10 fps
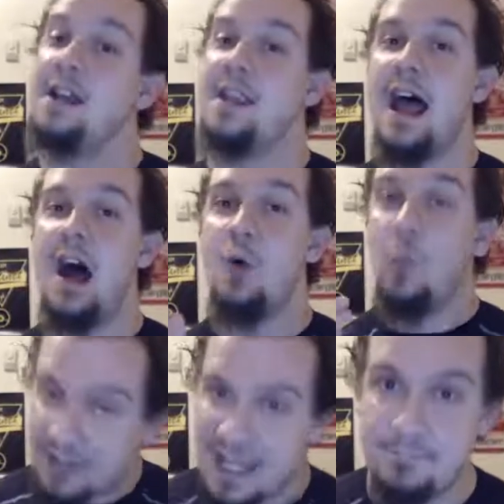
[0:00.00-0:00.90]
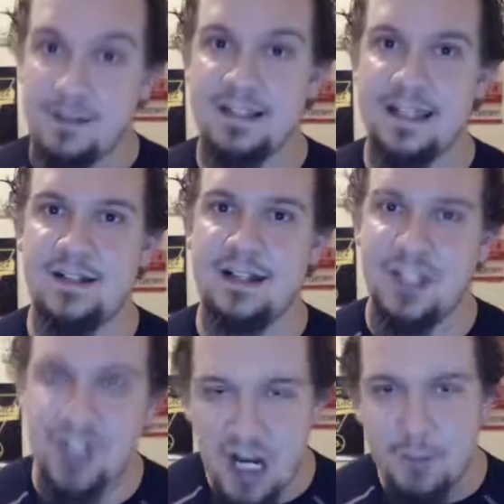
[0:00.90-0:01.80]
Now, with that being said,
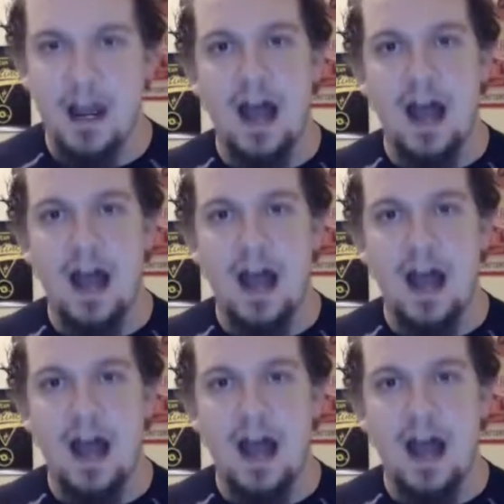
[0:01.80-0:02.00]
ladies and gentlemen,